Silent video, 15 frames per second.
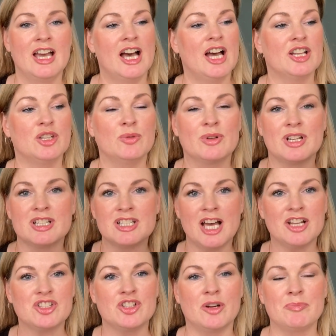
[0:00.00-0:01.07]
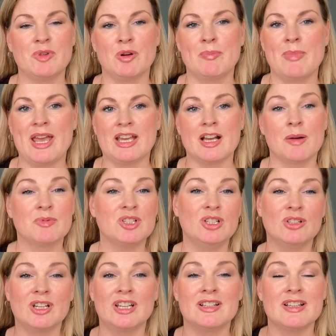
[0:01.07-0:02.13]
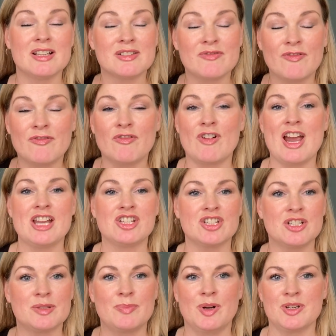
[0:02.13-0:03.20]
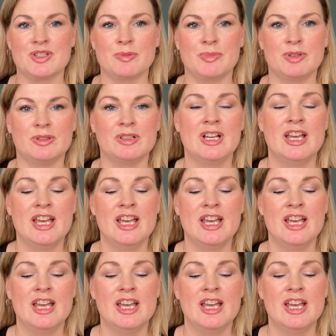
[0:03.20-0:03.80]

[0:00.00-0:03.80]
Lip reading: and you want to touch up your makeup to look at it as fresh as possible.